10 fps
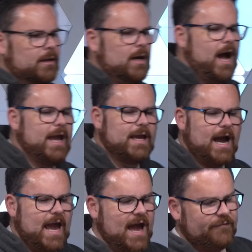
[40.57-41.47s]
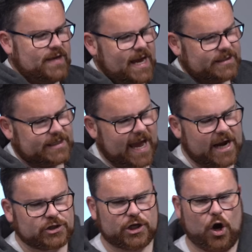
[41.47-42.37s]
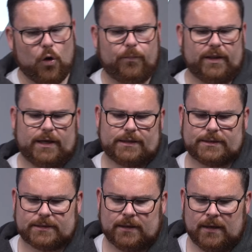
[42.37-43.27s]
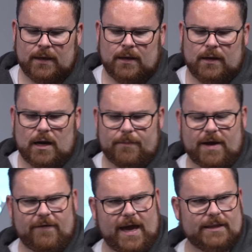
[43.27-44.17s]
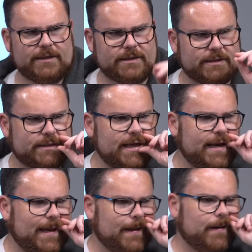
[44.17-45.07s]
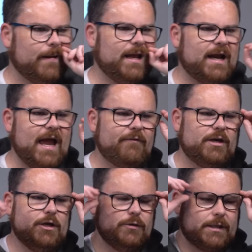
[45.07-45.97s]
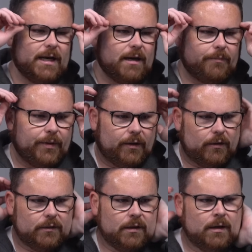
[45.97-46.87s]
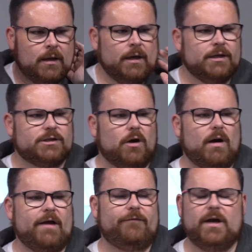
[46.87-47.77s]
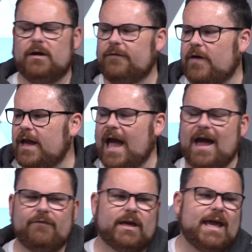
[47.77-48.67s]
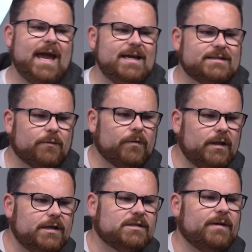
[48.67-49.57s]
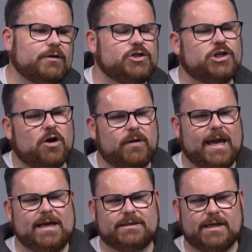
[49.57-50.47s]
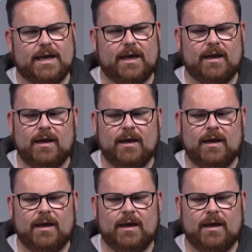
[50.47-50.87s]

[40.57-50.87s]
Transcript: I have yet to actually open this. I've had this sitting here, and I haven't used it in a build, so I figured if I have a case that really is about showcasing